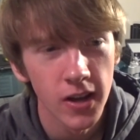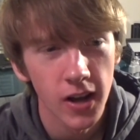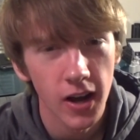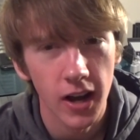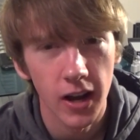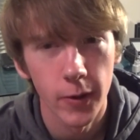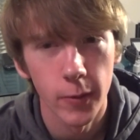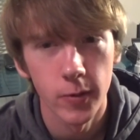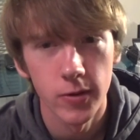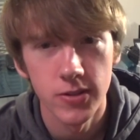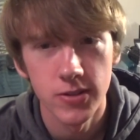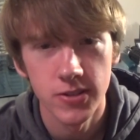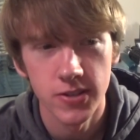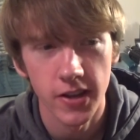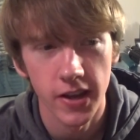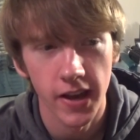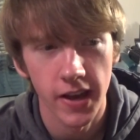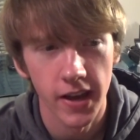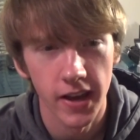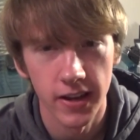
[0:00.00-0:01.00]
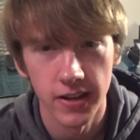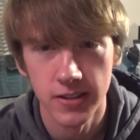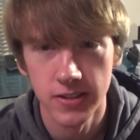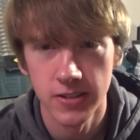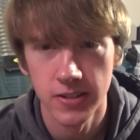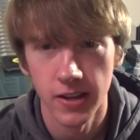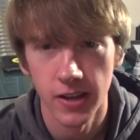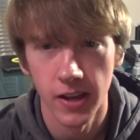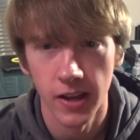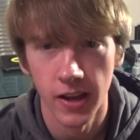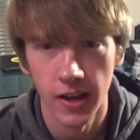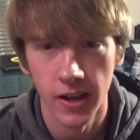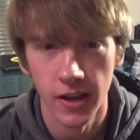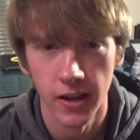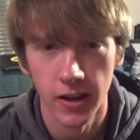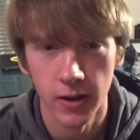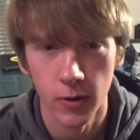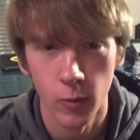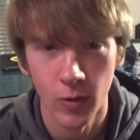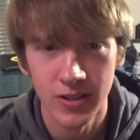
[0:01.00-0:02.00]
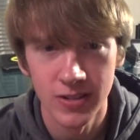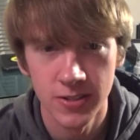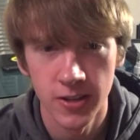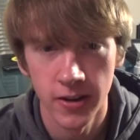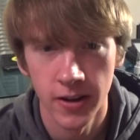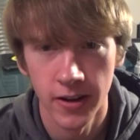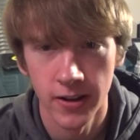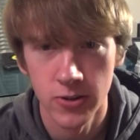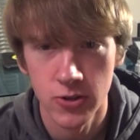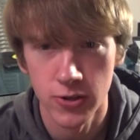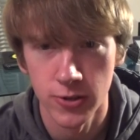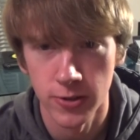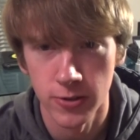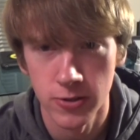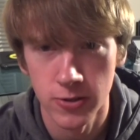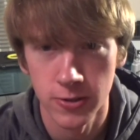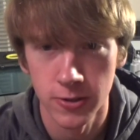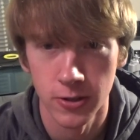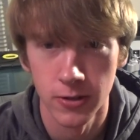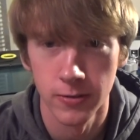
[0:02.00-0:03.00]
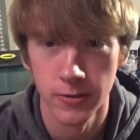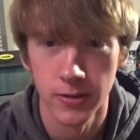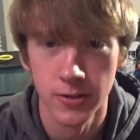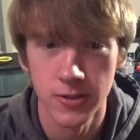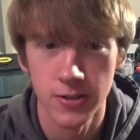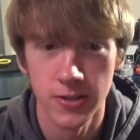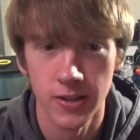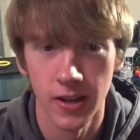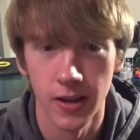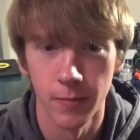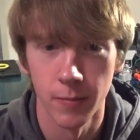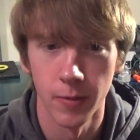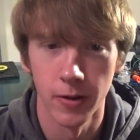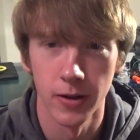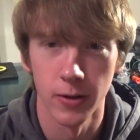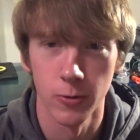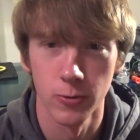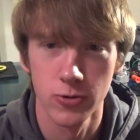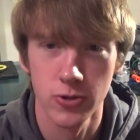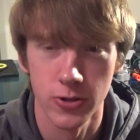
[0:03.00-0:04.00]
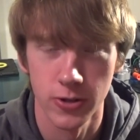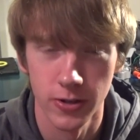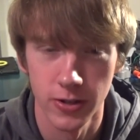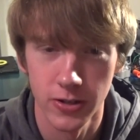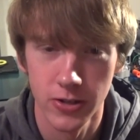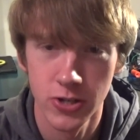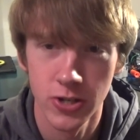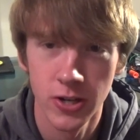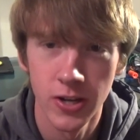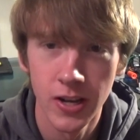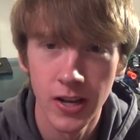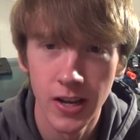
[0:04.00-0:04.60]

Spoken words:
I was at a Wednesday night church service at my old church,